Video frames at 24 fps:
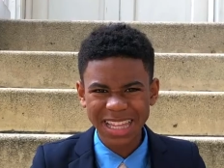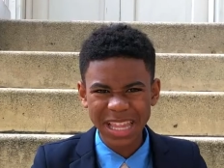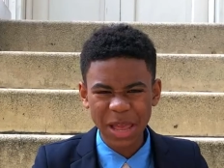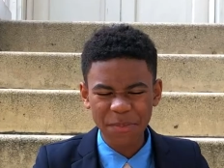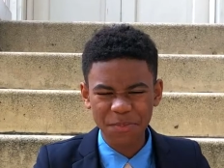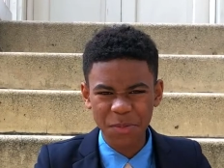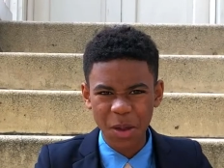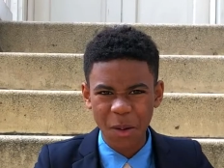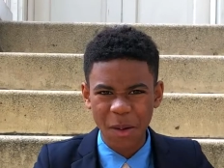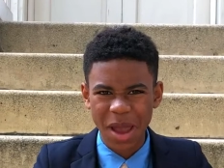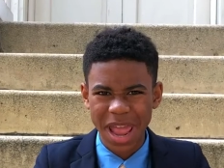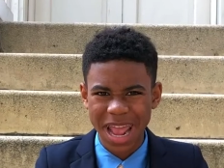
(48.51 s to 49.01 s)

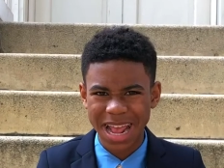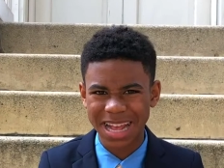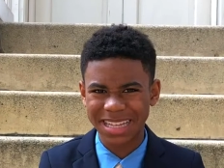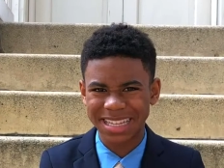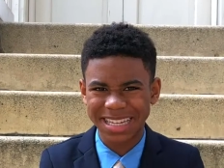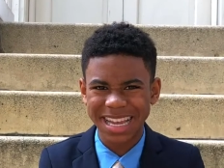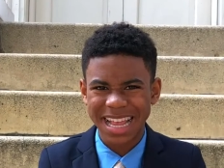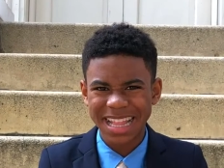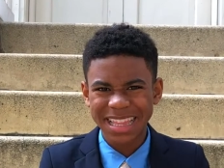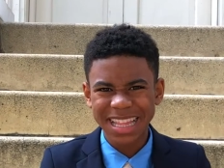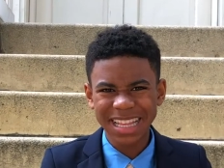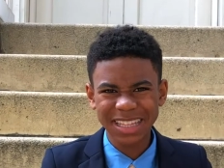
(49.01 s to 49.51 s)
clap your
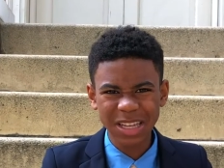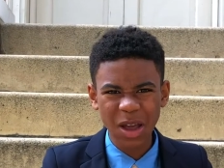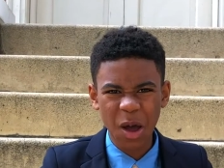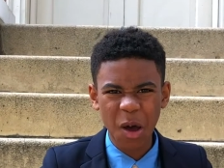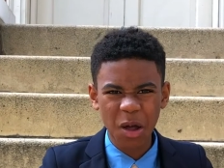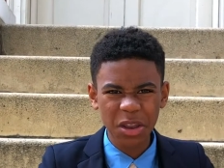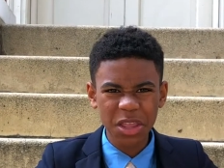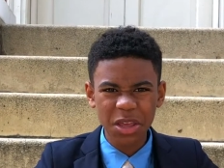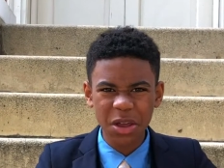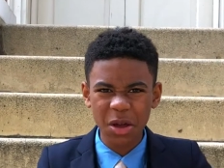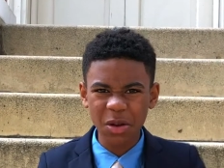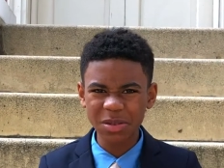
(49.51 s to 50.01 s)
hands, let
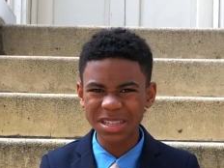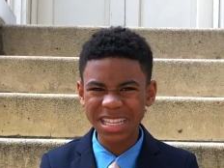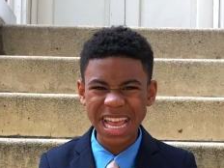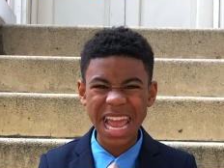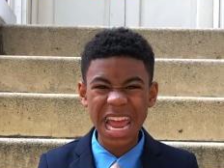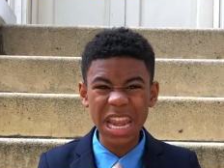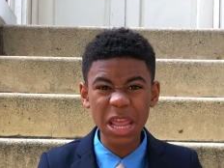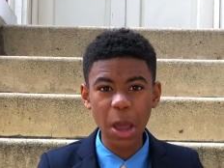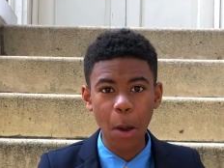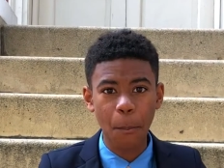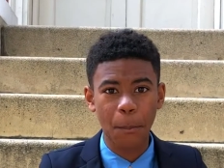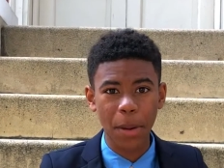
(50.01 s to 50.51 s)
the Holy
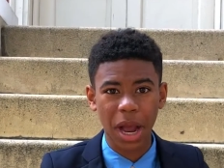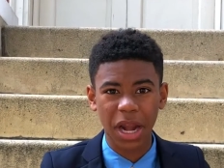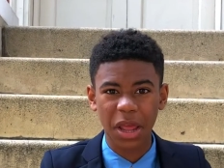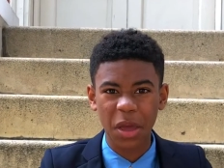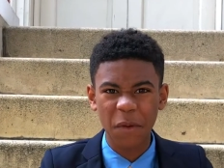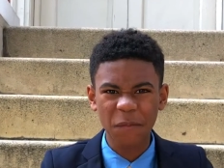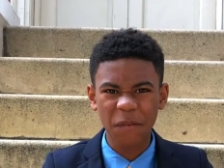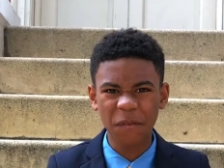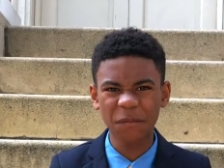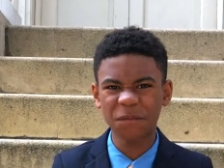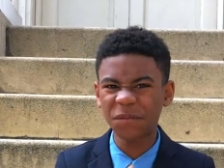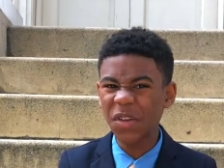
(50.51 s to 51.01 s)
Ghost in your
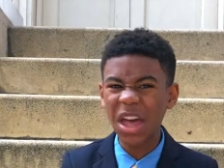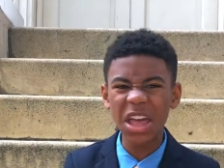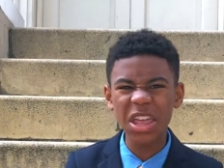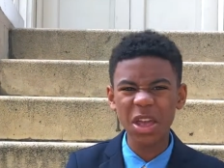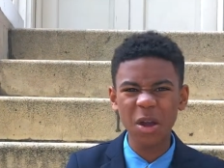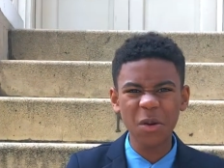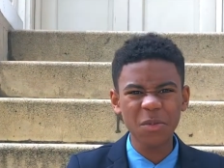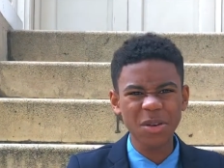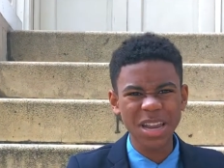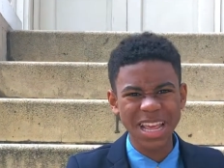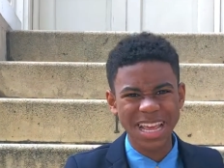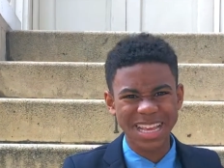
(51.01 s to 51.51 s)
body,
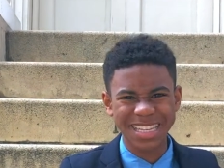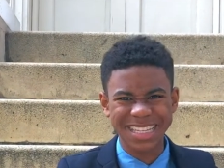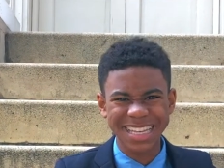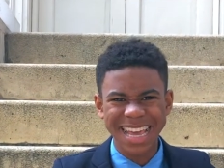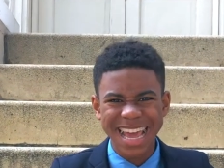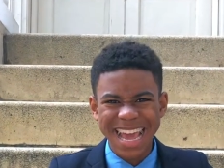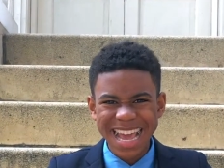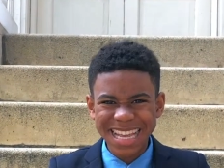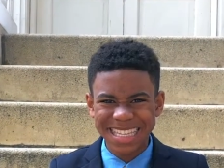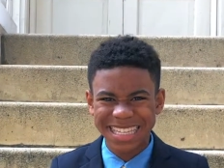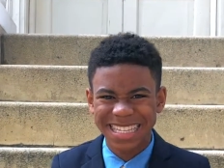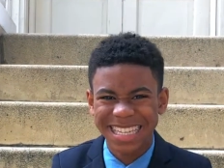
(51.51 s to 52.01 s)
feel your knees,
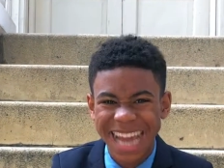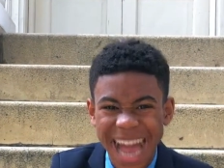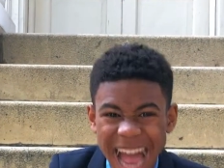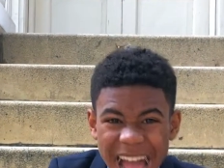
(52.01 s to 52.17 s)
uh, he's